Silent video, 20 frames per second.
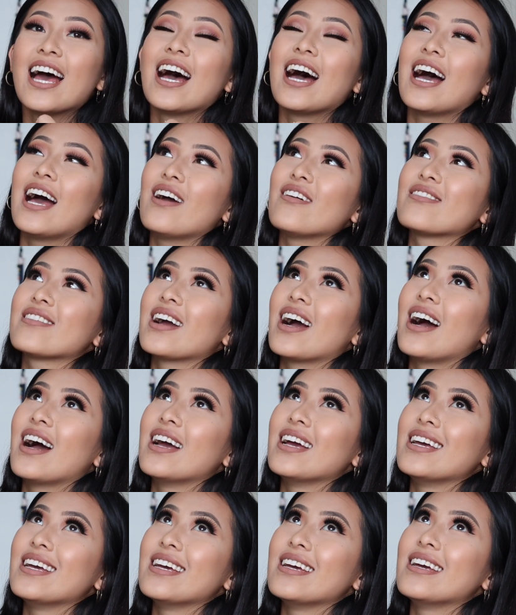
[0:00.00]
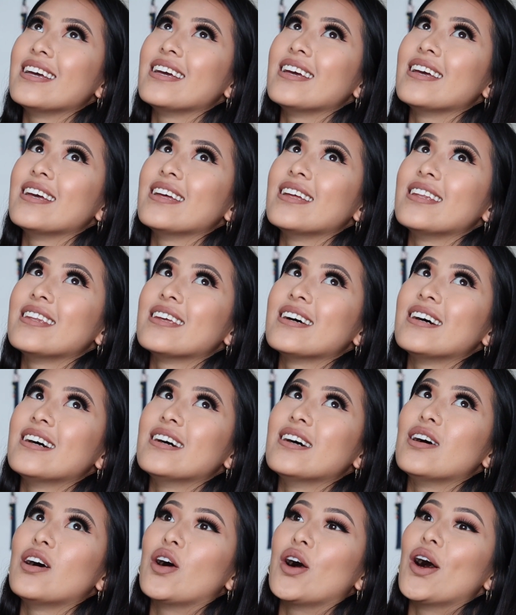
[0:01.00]
I've gotten
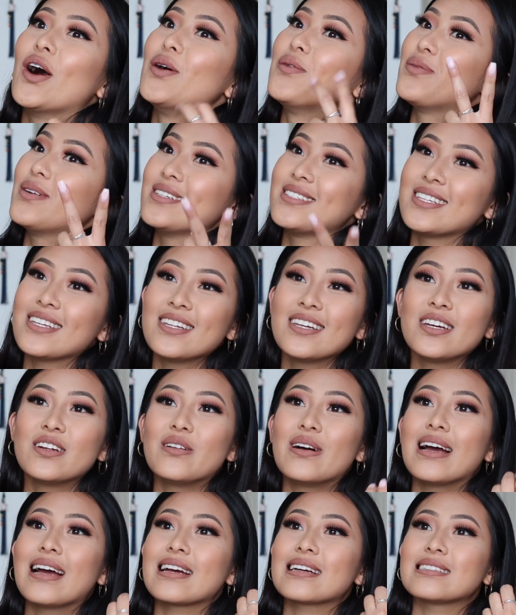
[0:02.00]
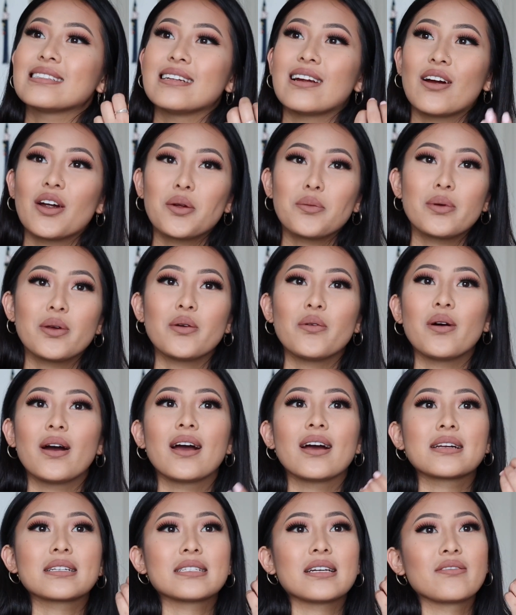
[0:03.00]
Brazilian wax and armpit
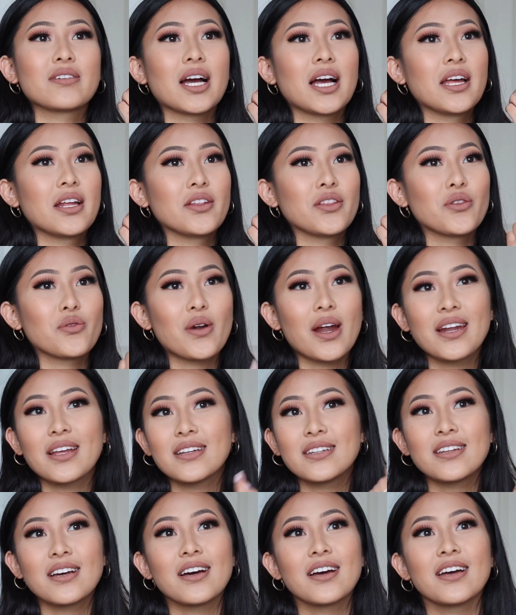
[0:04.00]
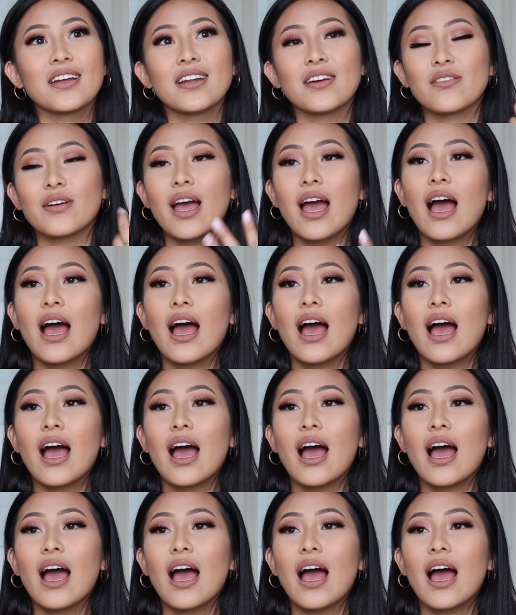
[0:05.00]
wax, I've gotten threading done,